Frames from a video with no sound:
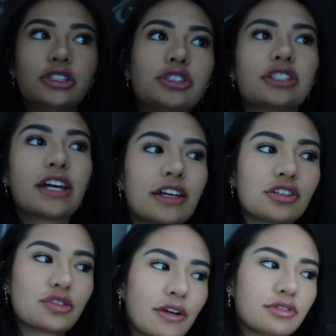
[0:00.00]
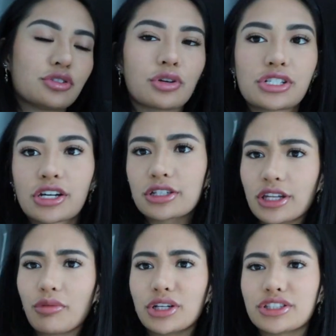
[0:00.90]
decided to drive to Georgia because
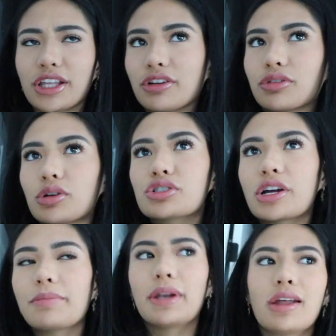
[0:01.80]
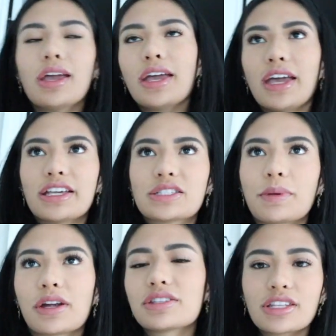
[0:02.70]
they wanted to like road trip and
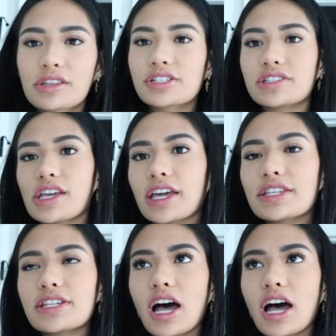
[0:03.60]
experience the other states.